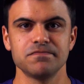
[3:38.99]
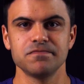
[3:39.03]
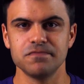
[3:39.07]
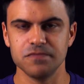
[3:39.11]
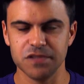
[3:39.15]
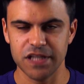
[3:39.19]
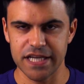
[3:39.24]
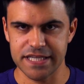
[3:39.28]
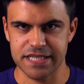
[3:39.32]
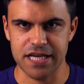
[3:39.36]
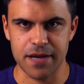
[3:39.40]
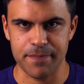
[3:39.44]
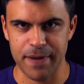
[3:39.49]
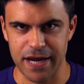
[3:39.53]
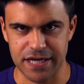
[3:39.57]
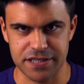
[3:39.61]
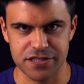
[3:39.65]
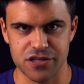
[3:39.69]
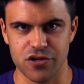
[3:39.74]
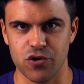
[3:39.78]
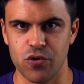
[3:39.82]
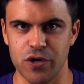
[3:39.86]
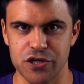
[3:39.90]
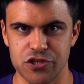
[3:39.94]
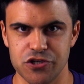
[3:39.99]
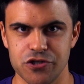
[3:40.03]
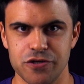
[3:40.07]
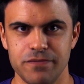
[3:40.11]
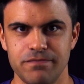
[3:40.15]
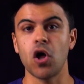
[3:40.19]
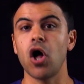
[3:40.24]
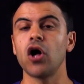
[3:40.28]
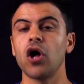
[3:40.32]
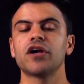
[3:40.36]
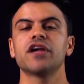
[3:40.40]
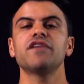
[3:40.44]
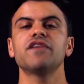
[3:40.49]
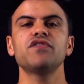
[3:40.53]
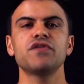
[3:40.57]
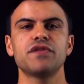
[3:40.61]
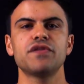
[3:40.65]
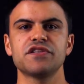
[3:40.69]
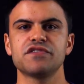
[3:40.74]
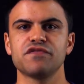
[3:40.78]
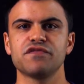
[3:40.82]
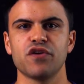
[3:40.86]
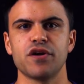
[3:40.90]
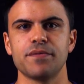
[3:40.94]
let's get back to the question. I'll give you
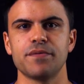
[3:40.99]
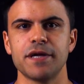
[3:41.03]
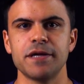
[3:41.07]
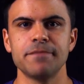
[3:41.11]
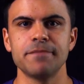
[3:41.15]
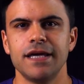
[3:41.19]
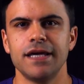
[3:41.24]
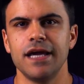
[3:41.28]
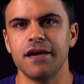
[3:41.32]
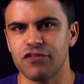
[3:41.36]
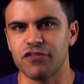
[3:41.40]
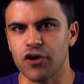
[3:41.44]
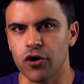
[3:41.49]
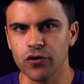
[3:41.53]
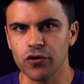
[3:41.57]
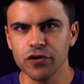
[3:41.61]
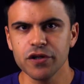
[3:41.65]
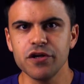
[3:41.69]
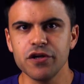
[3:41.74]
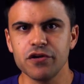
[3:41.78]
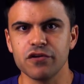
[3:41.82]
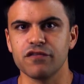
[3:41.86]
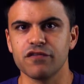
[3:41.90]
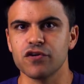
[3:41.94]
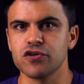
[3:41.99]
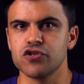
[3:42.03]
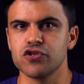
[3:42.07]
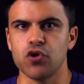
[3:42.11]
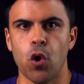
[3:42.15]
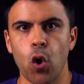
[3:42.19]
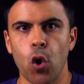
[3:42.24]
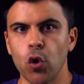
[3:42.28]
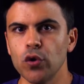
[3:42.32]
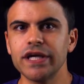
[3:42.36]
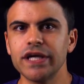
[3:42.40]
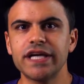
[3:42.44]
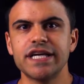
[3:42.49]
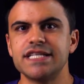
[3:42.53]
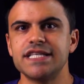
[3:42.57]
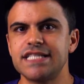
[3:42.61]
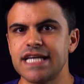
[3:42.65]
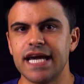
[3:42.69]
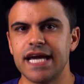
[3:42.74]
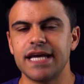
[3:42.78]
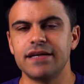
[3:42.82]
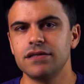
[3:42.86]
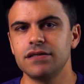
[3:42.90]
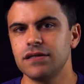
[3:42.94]
this freebie. If the early universe only
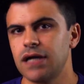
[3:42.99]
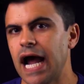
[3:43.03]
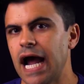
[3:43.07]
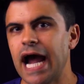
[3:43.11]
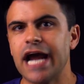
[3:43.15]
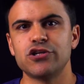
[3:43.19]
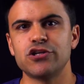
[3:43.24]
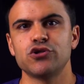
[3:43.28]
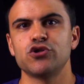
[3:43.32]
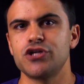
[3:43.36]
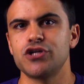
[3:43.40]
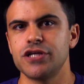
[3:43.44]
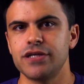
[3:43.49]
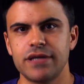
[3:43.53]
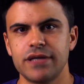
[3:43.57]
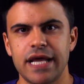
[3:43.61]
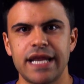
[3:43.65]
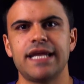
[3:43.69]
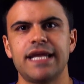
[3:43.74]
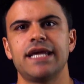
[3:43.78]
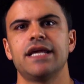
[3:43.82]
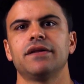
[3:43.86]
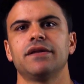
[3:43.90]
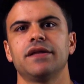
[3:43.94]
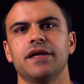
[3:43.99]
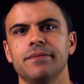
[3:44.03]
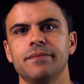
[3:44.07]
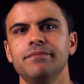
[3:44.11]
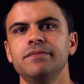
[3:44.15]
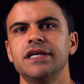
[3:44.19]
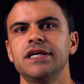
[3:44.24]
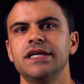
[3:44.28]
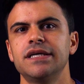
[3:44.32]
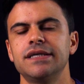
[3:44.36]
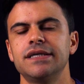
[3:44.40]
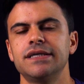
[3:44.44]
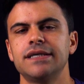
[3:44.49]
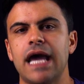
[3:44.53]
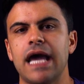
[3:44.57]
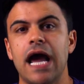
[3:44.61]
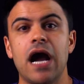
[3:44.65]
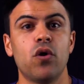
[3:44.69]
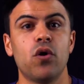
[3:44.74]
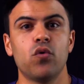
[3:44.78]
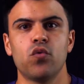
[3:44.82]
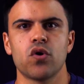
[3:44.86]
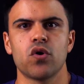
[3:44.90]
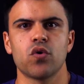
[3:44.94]
contained hydrogen and helium,
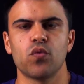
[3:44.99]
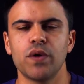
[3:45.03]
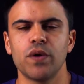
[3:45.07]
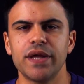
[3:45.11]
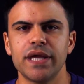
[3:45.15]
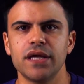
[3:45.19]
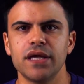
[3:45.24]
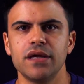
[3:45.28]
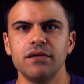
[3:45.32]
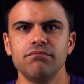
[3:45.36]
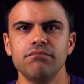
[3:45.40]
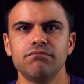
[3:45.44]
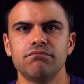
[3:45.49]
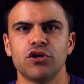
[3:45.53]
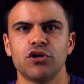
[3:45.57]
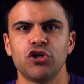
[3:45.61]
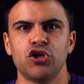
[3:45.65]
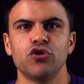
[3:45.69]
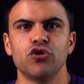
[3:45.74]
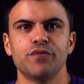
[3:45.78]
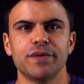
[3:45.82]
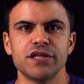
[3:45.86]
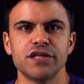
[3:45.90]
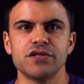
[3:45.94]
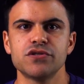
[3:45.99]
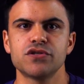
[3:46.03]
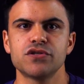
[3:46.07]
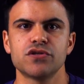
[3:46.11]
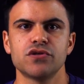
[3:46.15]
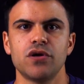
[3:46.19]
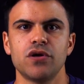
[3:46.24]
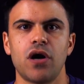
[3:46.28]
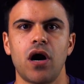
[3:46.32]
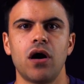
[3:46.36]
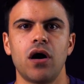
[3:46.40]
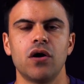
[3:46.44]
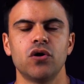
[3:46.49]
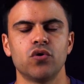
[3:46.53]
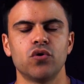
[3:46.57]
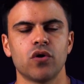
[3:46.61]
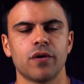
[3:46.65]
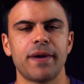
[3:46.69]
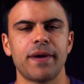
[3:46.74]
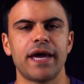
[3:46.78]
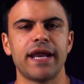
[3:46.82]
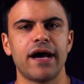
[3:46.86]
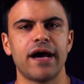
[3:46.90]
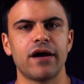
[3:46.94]
how were we, humans, who are
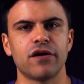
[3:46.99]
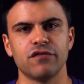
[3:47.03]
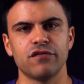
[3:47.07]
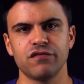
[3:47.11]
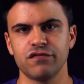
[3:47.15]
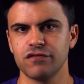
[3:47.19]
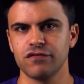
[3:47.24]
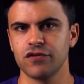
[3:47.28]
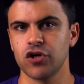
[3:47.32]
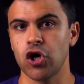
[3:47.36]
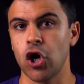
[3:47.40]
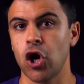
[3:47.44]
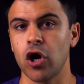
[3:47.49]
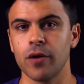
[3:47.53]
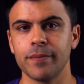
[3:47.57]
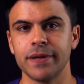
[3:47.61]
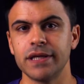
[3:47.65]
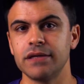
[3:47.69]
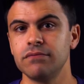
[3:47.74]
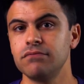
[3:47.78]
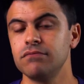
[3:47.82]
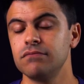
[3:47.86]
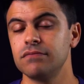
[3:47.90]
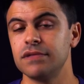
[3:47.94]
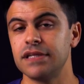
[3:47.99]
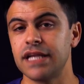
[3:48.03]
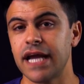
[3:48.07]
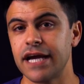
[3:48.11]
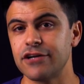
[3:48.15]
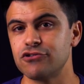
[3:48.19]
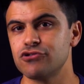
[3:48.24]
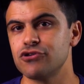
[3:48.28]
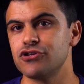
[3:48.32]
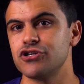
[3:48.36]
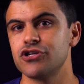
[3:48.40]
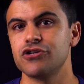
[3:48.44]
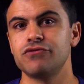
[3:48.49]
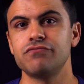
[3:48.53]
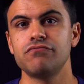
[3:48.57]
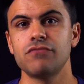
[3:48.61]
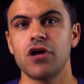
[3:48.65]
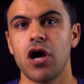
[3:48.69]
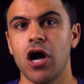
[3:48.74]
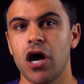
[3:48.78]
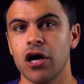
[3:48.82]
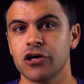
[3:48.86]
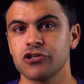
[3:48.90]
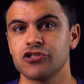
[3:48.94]
made out of carbon, nitrogen,
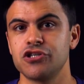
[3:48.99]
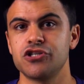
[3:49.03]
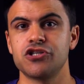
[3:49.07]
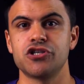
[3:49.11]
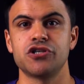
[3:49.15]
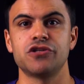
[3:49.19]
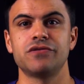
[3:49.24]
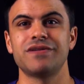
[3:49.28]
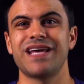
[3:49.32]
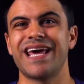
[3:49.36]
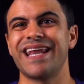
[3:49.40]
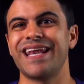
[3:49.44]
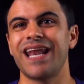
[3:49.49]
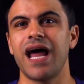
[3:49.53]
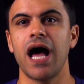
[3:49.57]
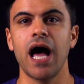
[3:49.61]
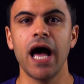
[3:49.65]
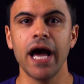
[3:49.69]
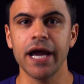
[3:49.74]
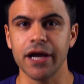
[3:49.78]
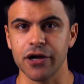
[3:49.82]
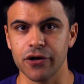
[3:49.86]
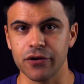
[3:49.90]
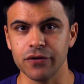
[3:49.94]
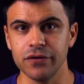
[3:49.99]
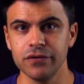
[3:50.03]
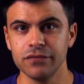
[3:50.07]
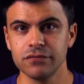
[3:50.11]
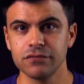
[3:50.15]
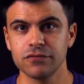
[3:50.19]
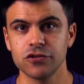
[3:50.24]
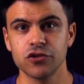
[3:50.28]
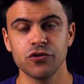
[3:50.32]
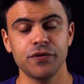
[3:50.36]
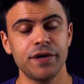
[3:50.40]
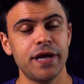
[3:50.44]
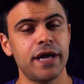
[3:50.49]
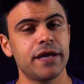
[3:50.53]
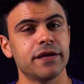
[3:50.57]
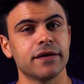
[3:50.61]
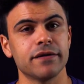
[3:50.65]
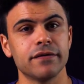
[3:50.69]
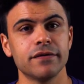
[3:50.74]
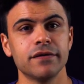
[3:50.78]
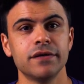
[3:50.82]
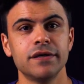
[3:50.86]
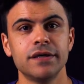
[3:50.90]
oxygen, and iron, created?